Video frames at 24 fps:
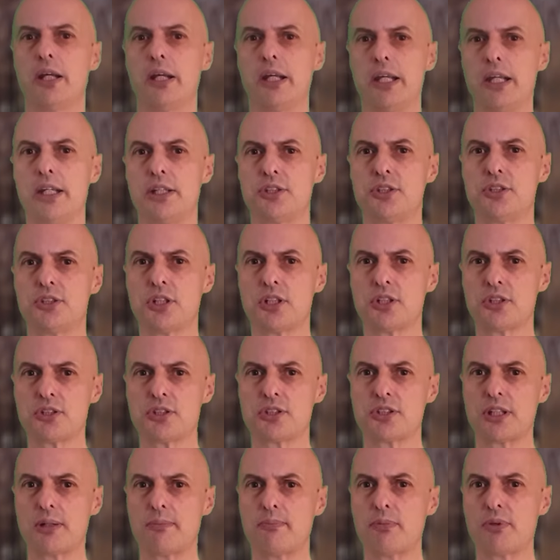It's just
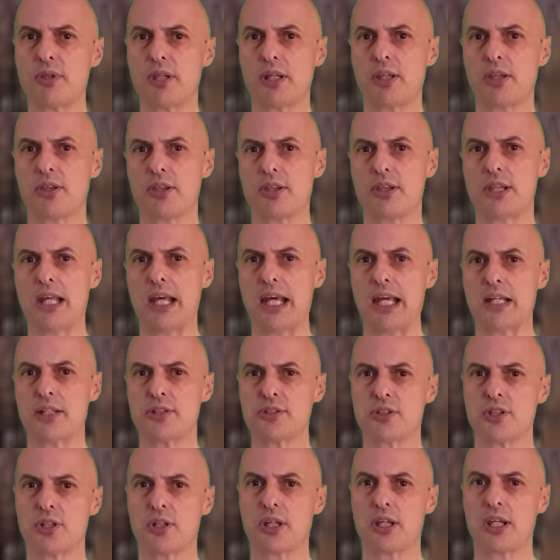something there
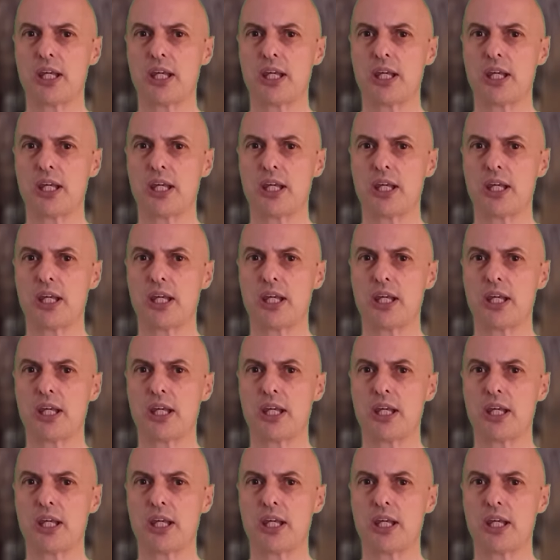to